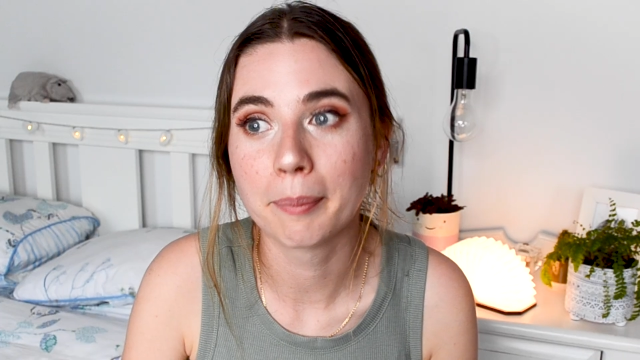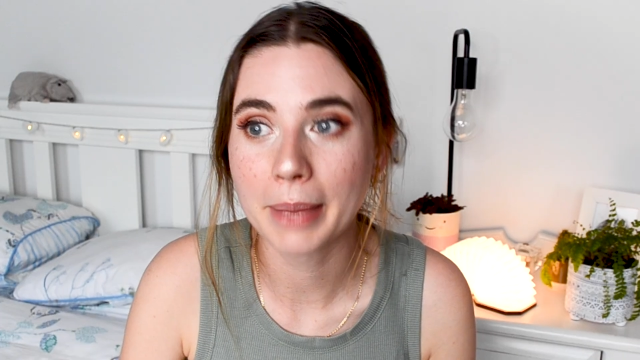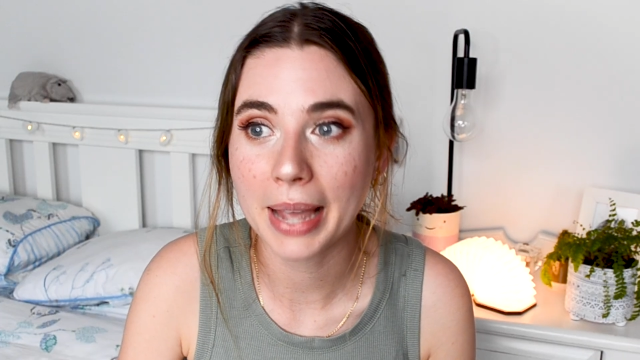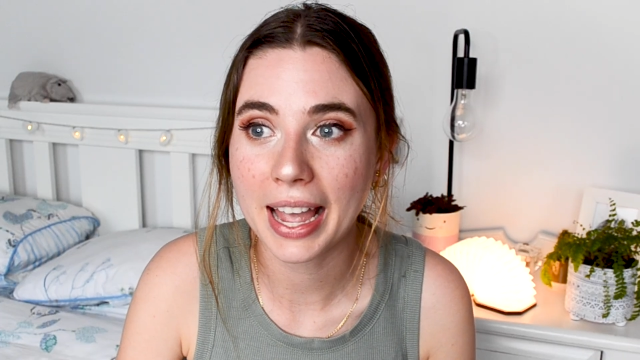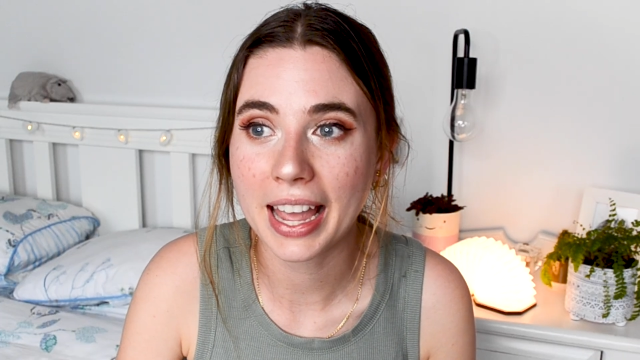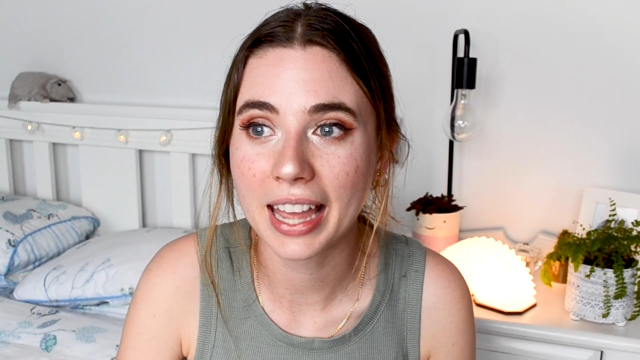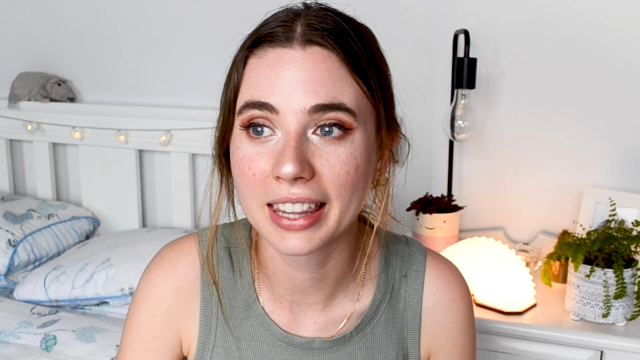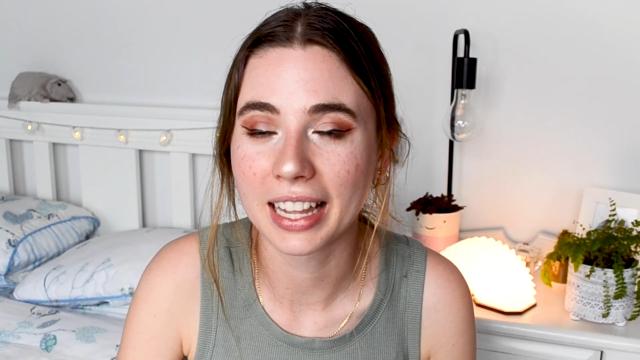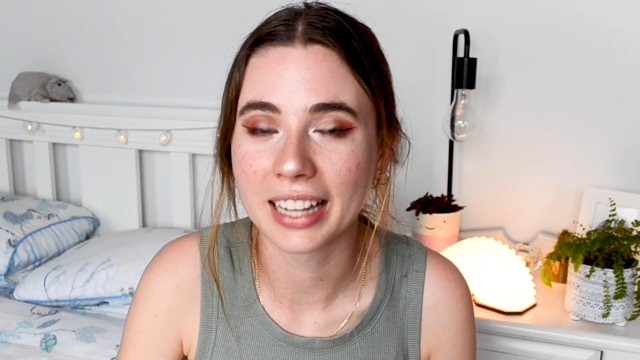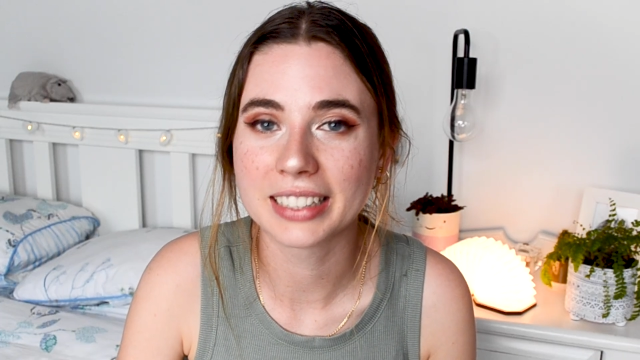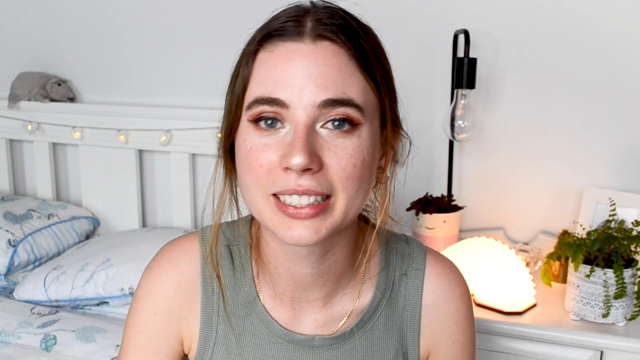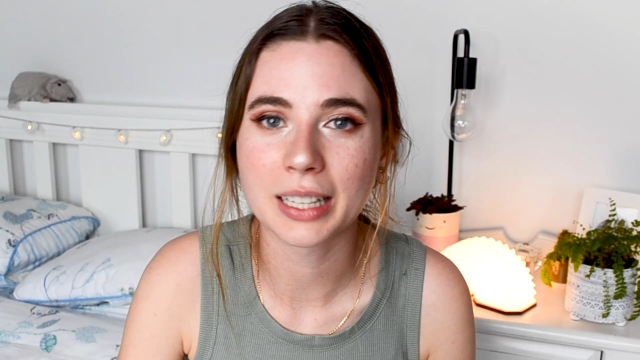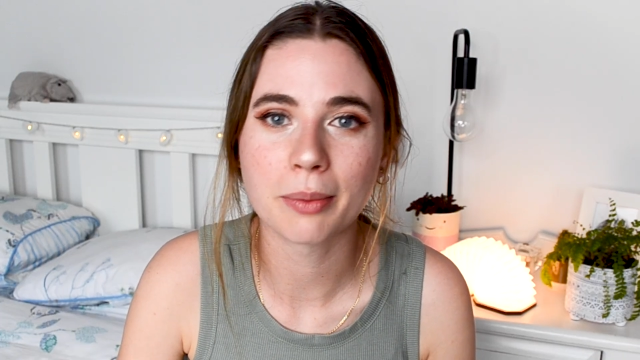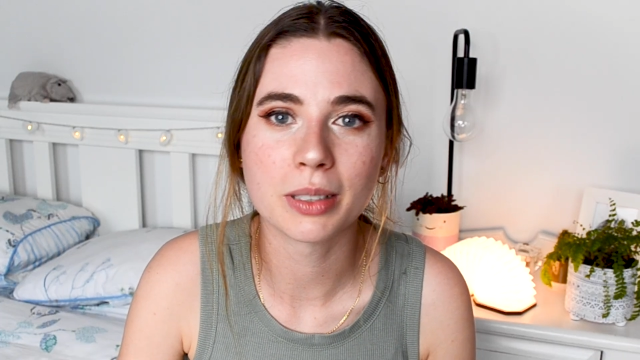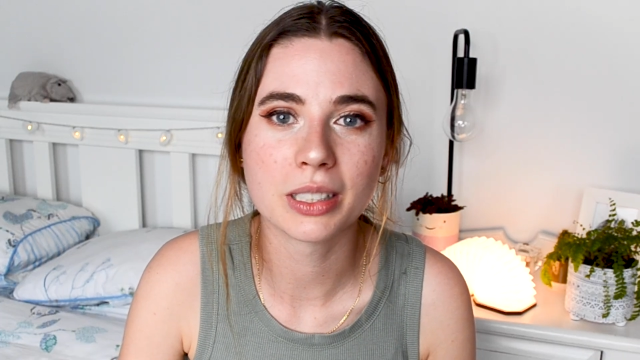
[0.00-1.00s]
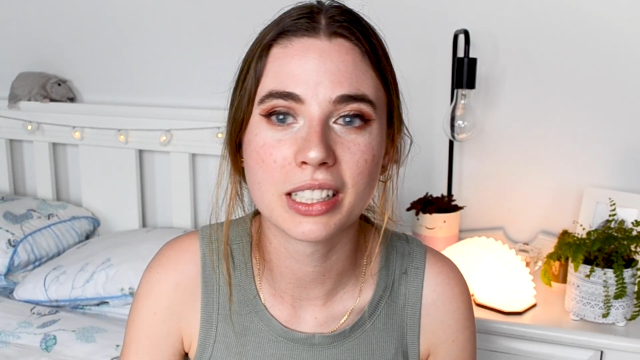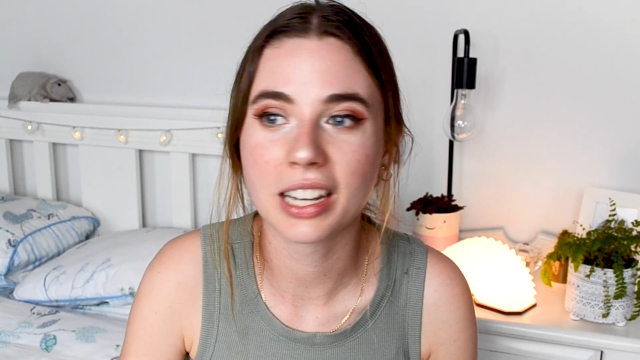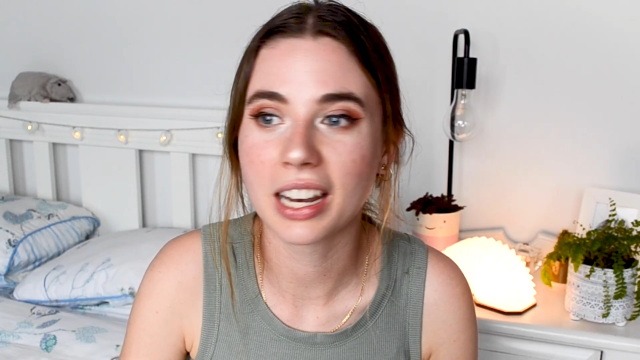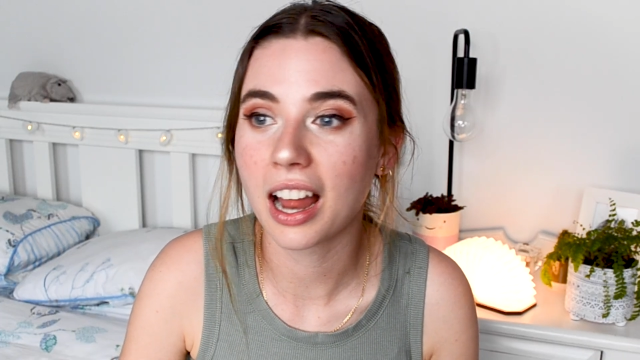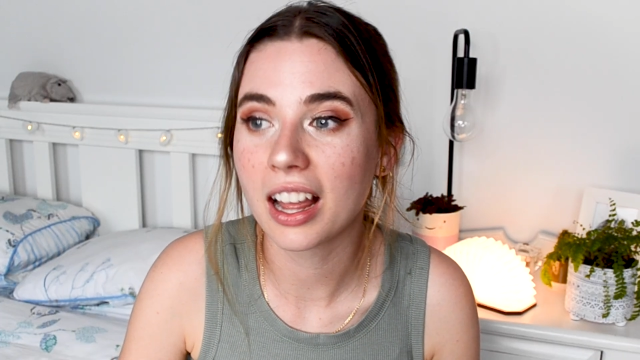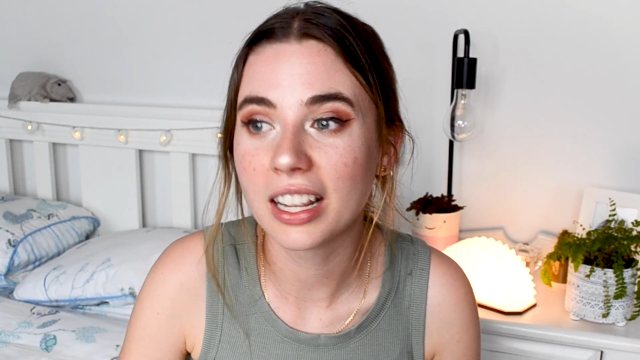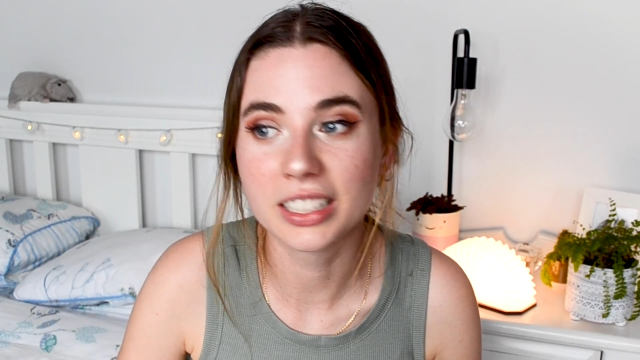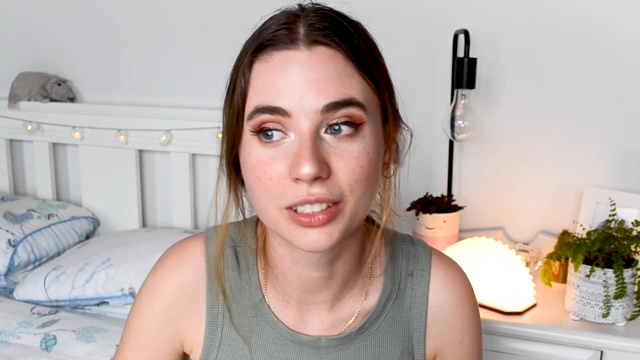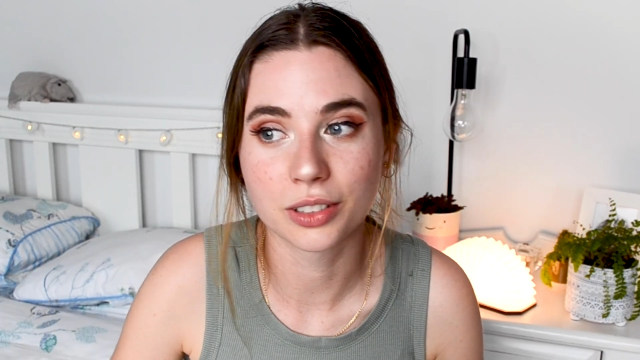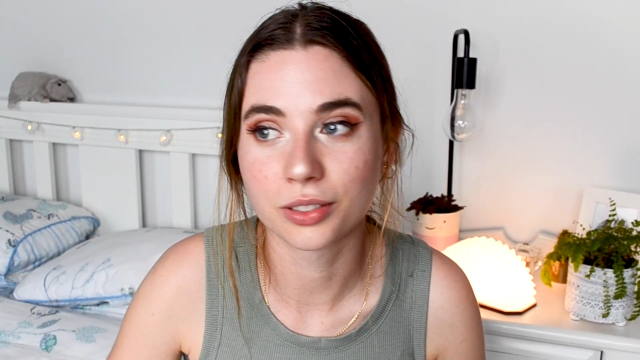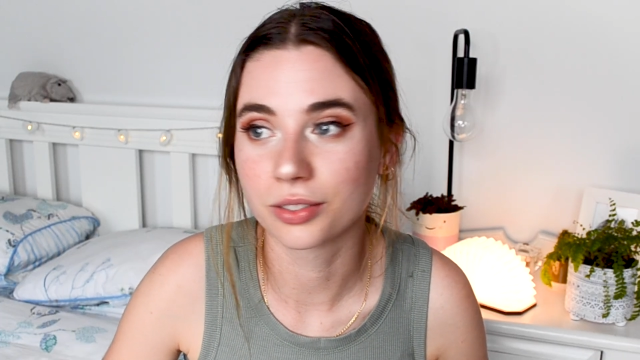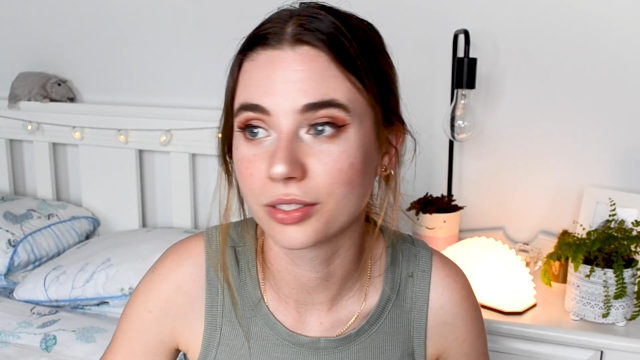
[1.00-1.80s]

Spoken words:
man, like someone is